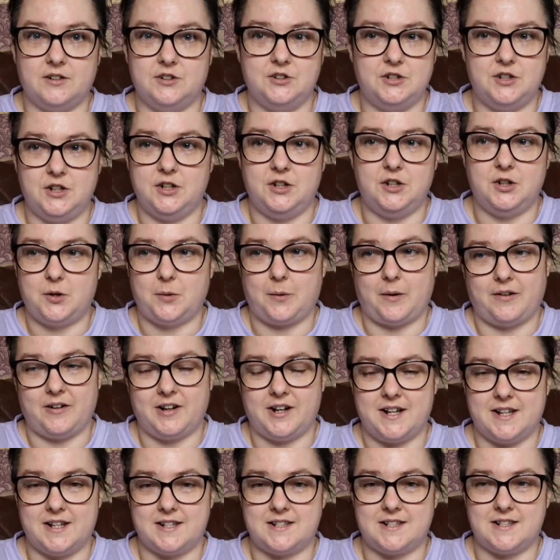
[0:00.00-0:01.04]
Do you know where it
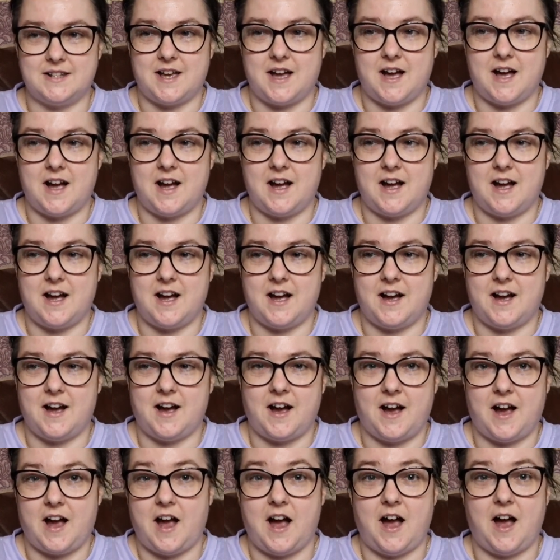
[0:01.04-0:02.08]
is?
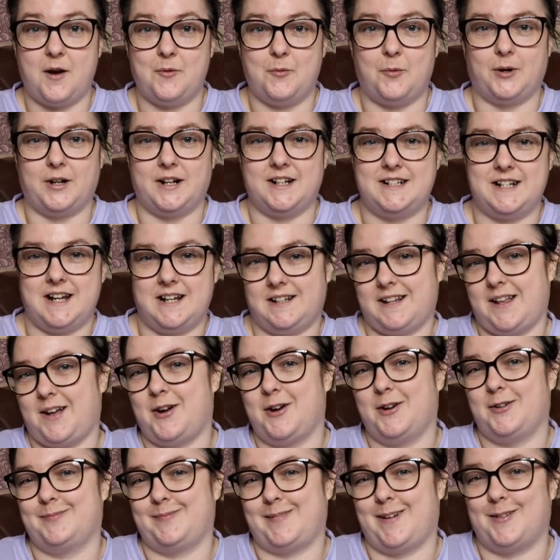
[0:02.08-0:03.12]
I want to take that
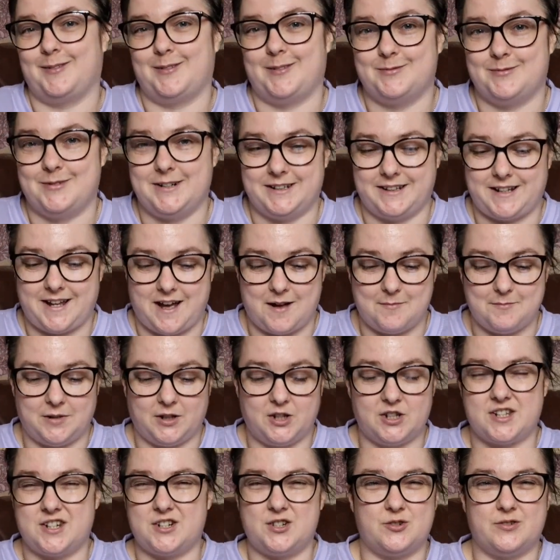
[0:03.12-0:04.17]
home now and read that,
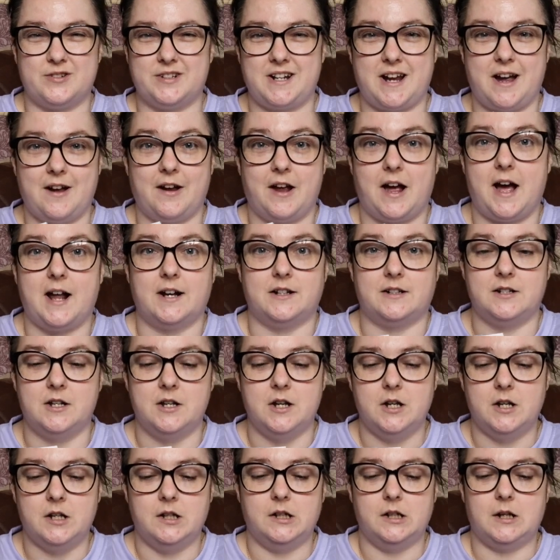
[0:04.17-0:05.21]
because I had
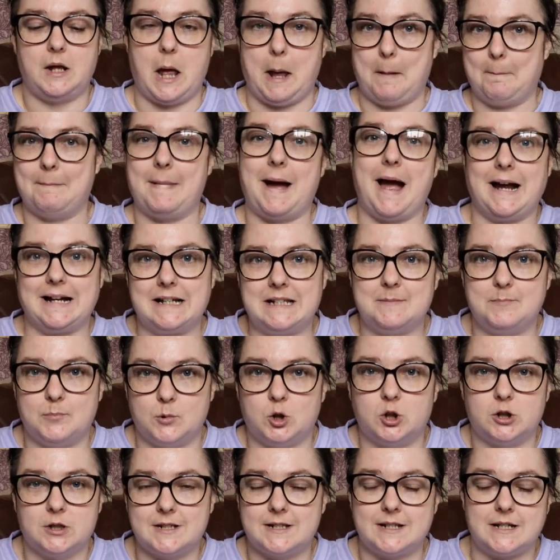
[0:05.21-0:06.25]
like max
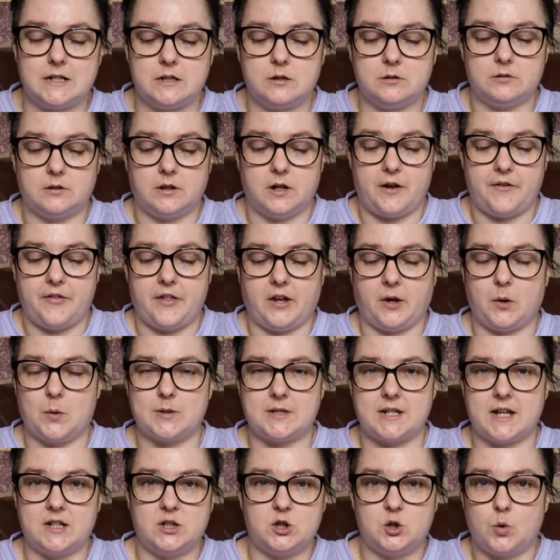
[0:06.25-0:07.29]
books out. I think I was
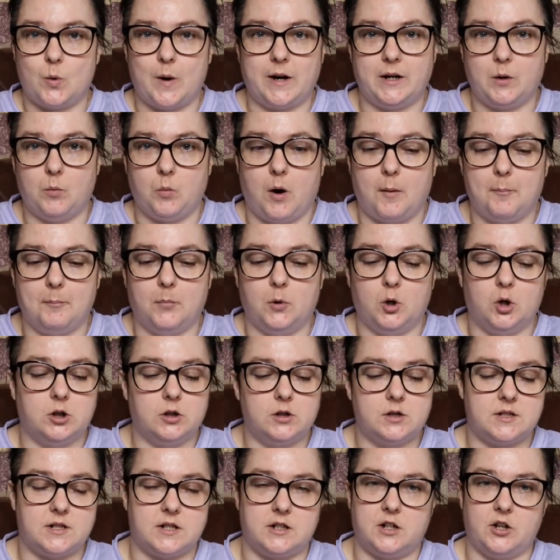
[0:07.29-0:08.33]
like 21
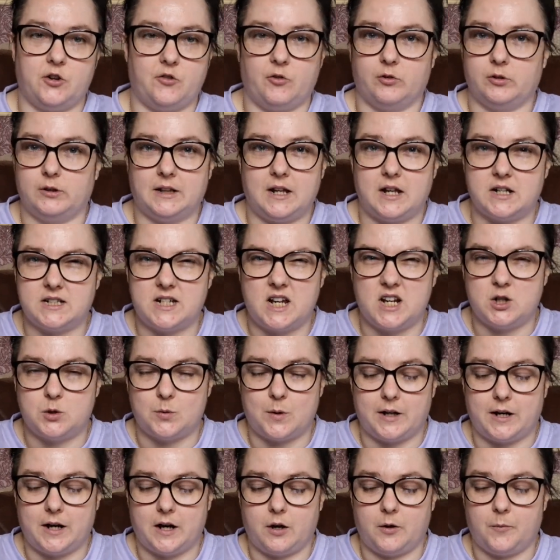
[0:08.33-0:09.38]
books, and you know, I might take
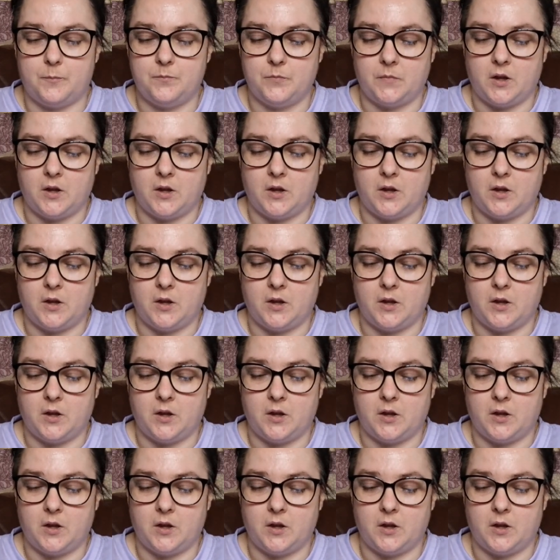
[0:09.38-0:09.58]
20 out.